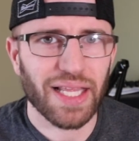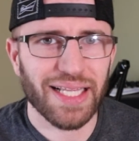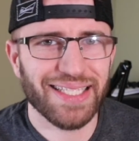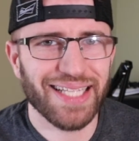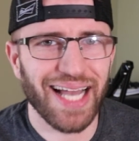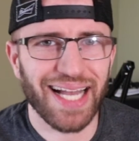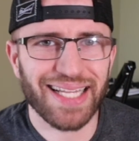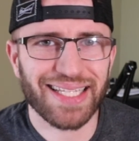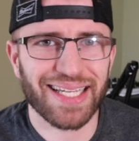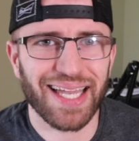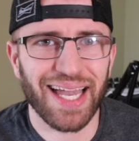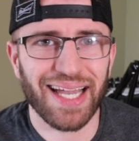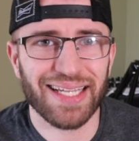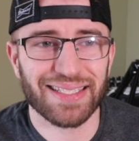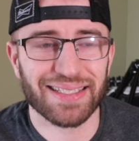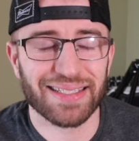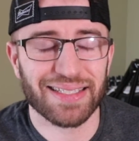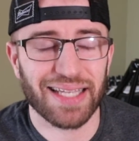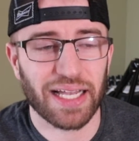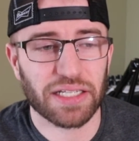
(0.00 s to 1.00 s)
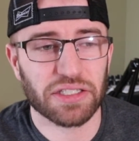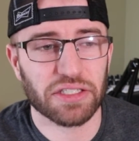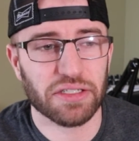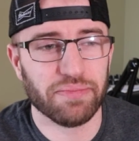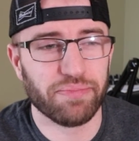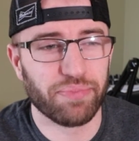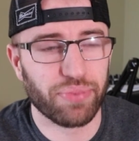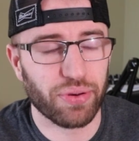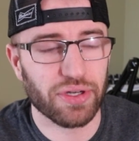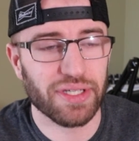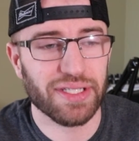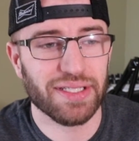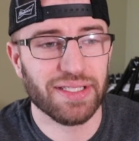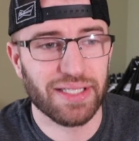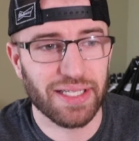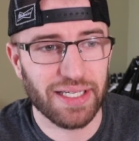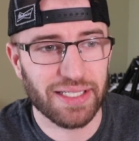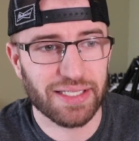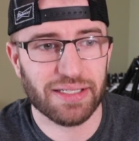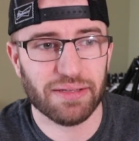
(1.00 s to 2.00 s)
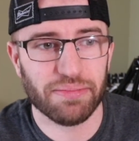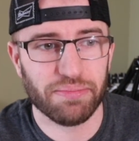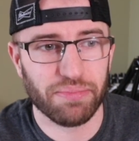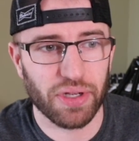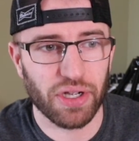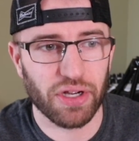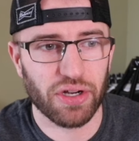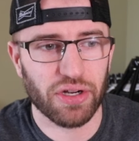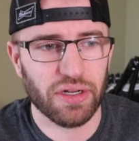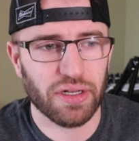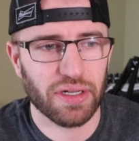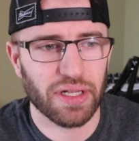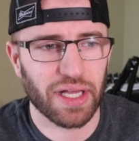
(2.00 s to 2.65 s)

Not the case. It's actually pretty decent beer.